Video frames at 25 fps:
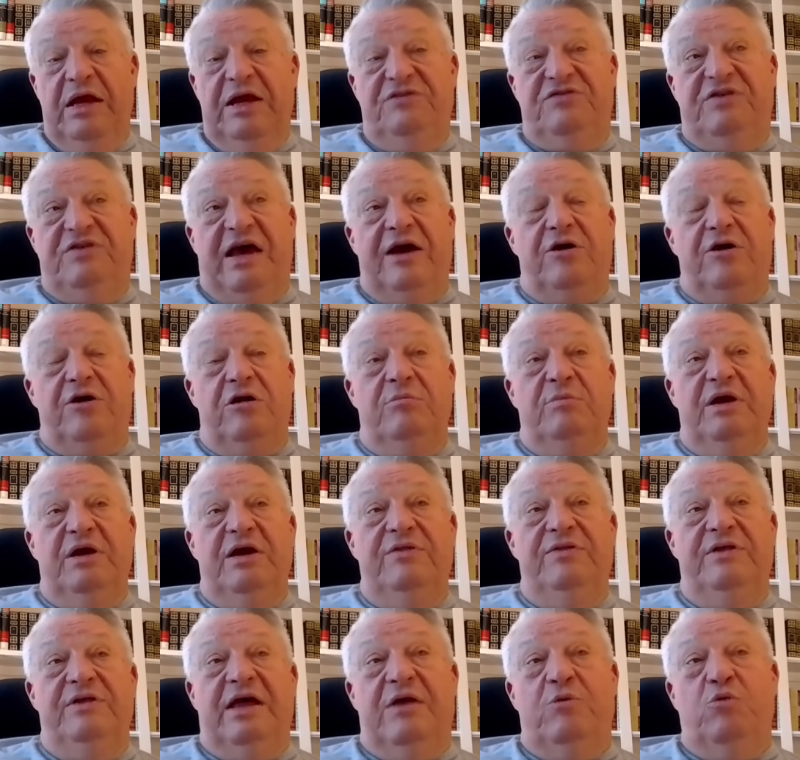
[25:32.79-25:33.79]
Is that going to
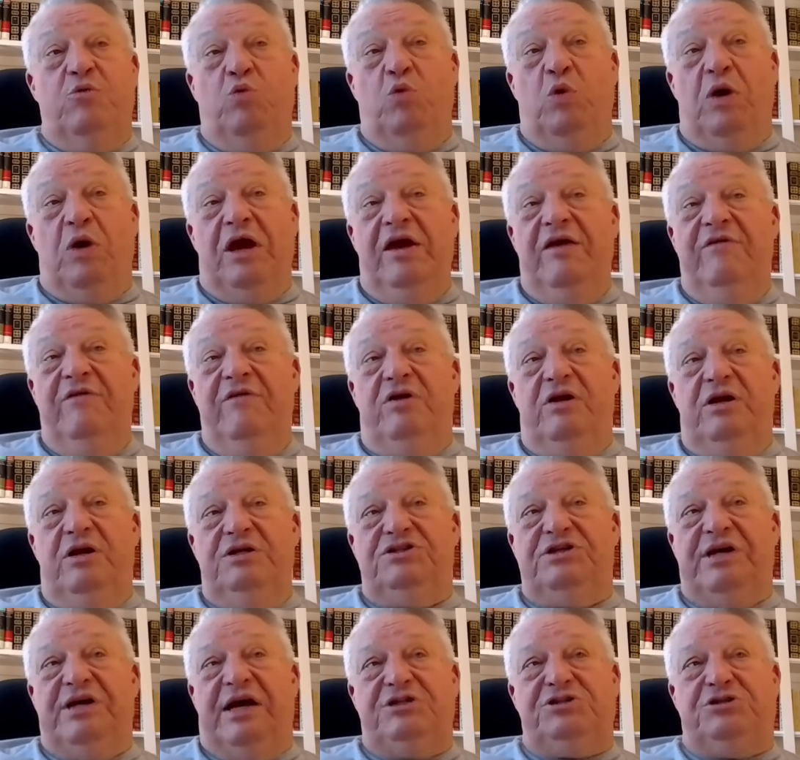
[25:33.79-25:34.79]
mean that
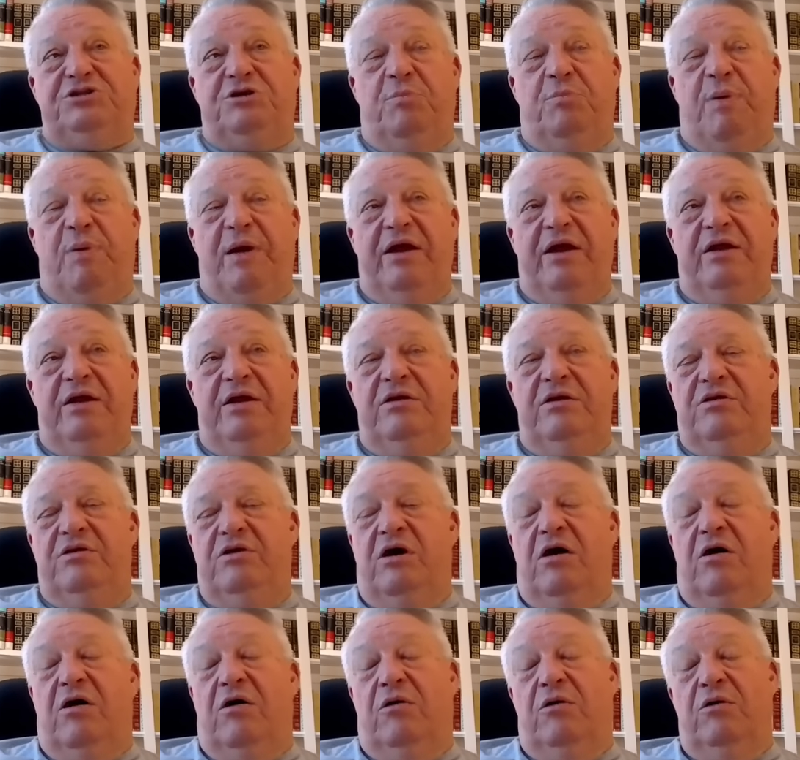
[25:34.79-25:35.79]
evil is extirpated?
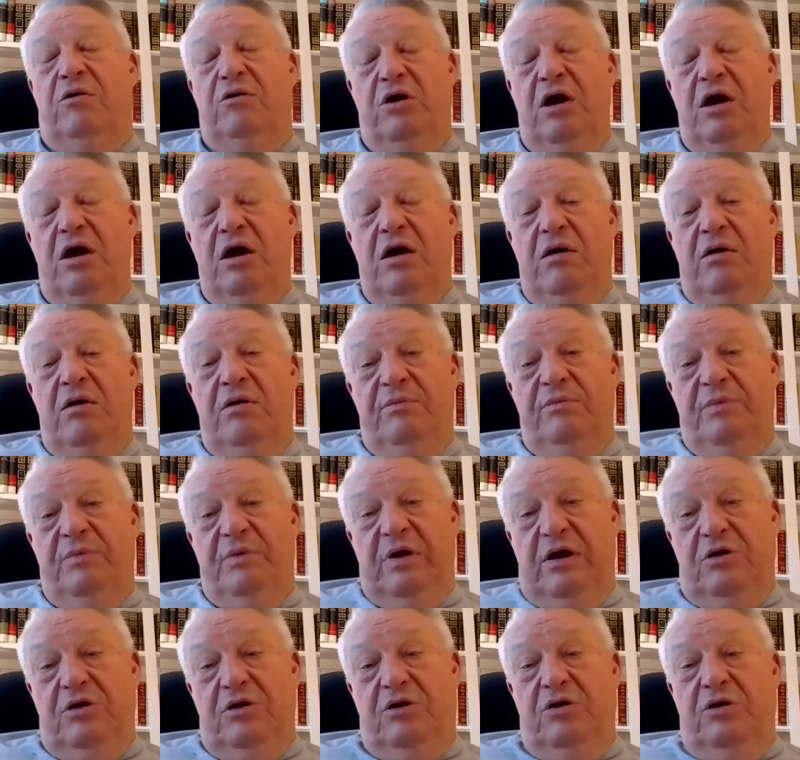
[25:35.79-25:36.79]
No.
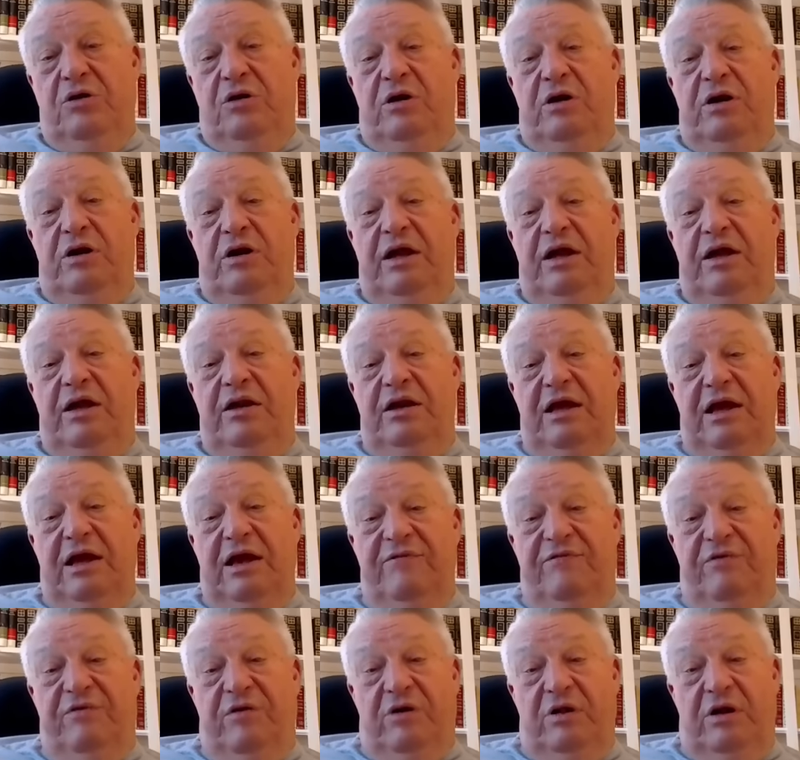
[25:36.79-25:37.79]
Good and
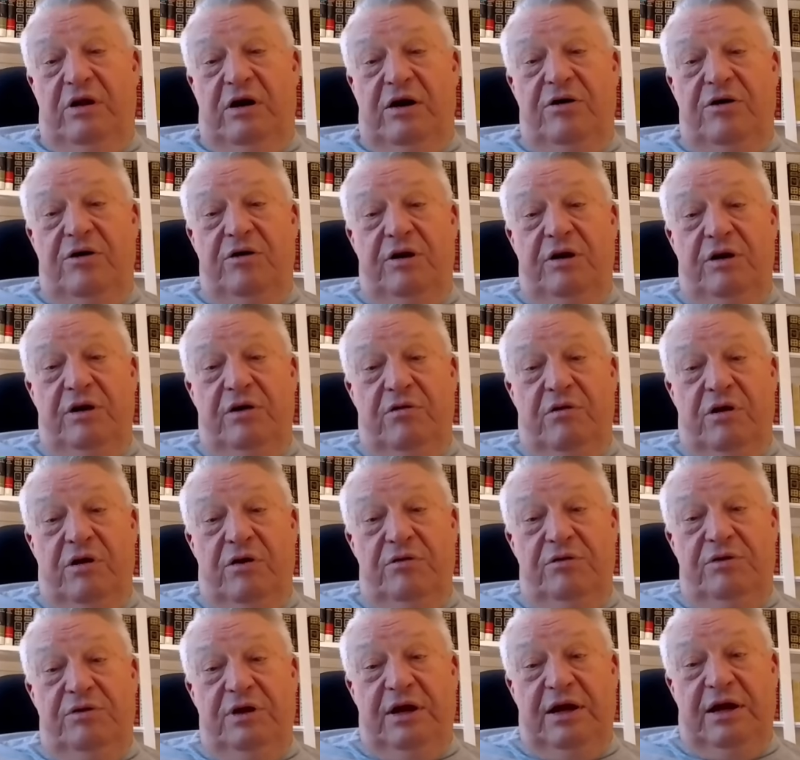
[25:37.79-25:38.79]
evil are going to
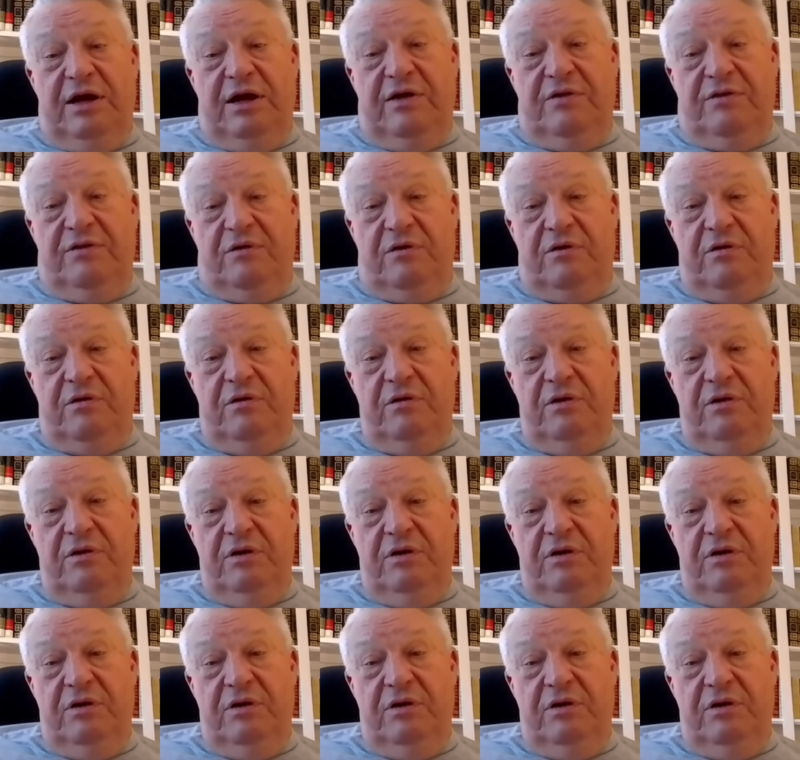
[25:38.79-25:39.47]
grow together.